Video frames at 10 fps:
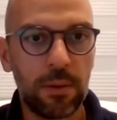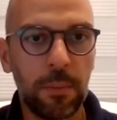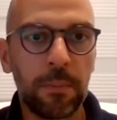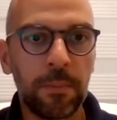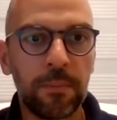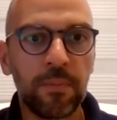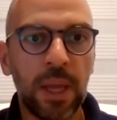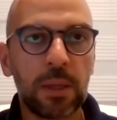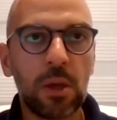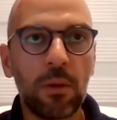Yeah.
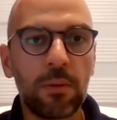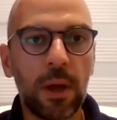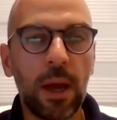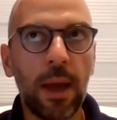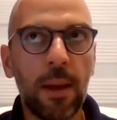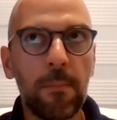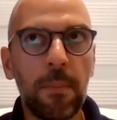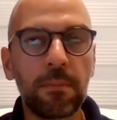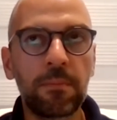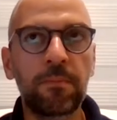So,
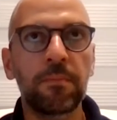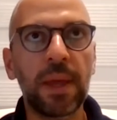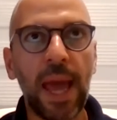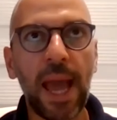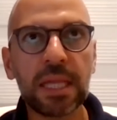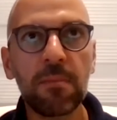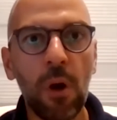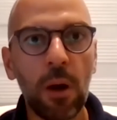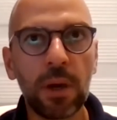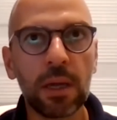but at the
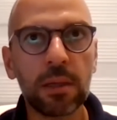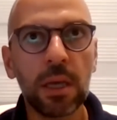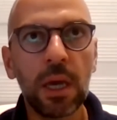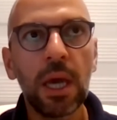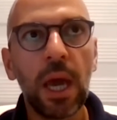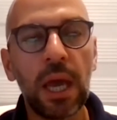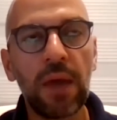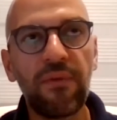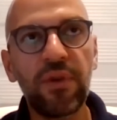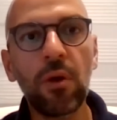moment, if
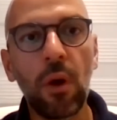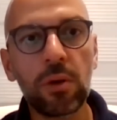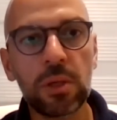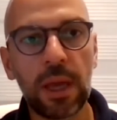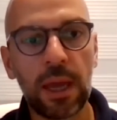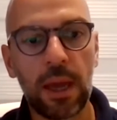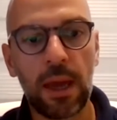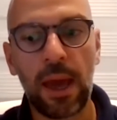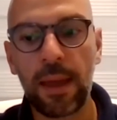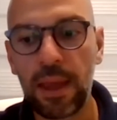you go to
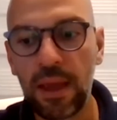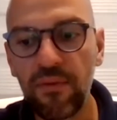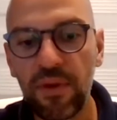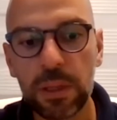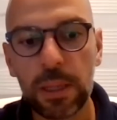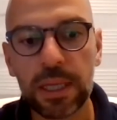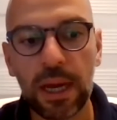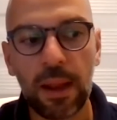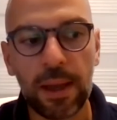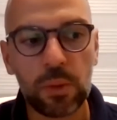any infertility
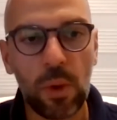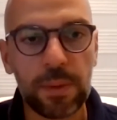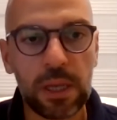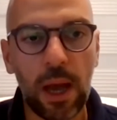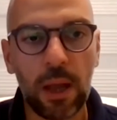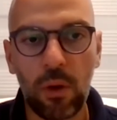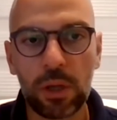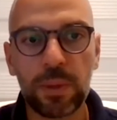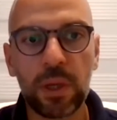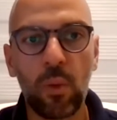clinic's website or
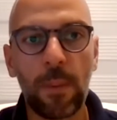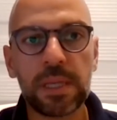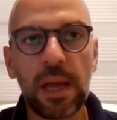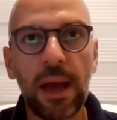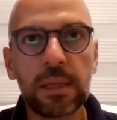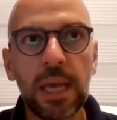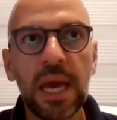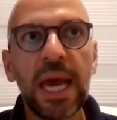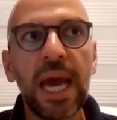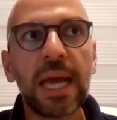hospital website,
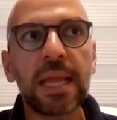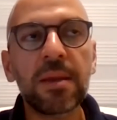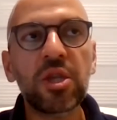the